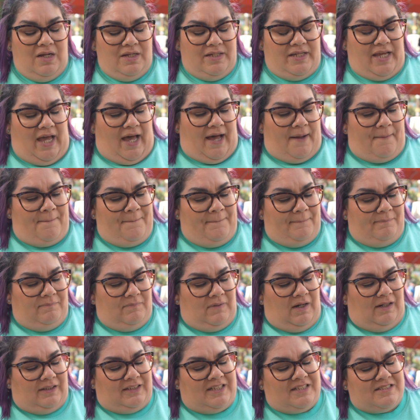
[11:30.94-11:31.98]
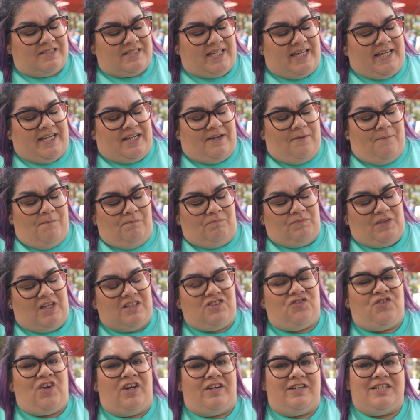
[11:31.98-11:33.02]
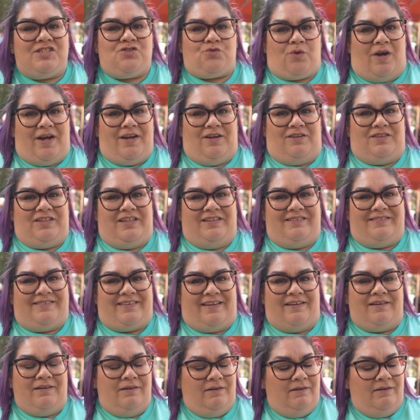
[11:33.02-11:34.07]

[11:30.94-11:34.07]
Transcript: Yeah. Because like it's very dry on the inside.